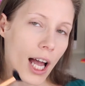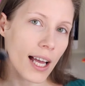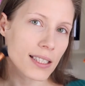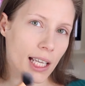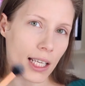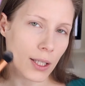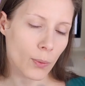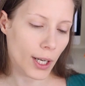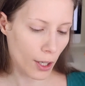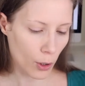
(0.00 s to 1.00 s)
and
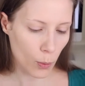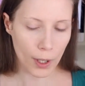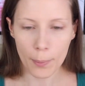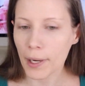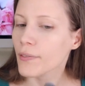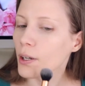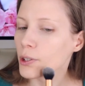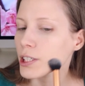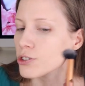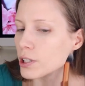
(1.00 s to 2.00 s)
anywhere where my
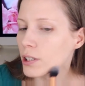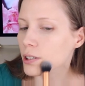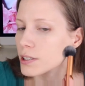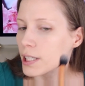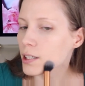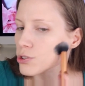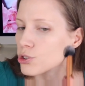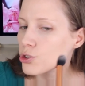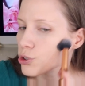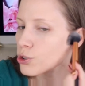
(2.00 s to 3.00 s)
foundation
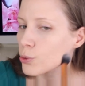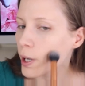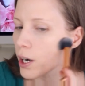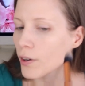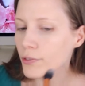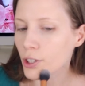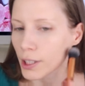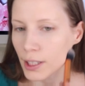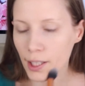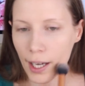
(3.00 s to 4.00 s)
tends to wear off
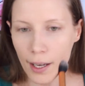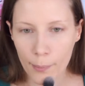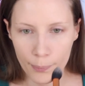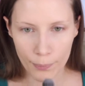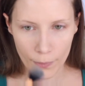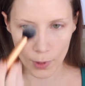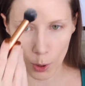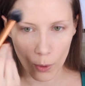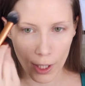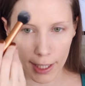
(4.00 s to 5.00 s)
during the day
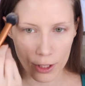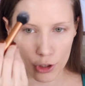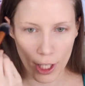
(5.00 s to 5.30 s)
or I get